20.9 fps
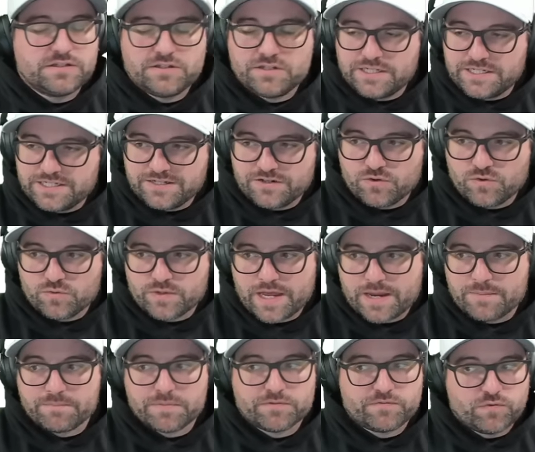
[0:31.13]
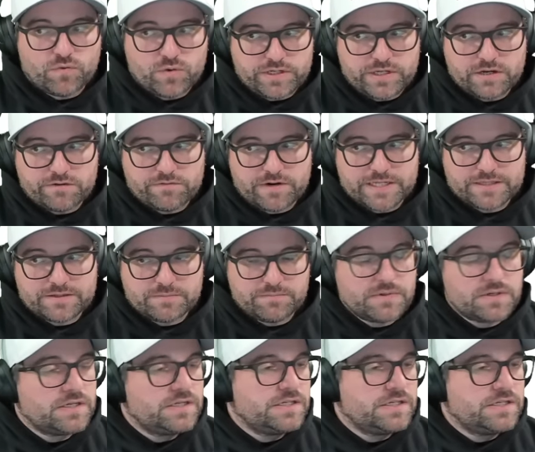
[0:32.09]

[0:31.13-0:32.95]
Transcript: You need to know that before you grade them.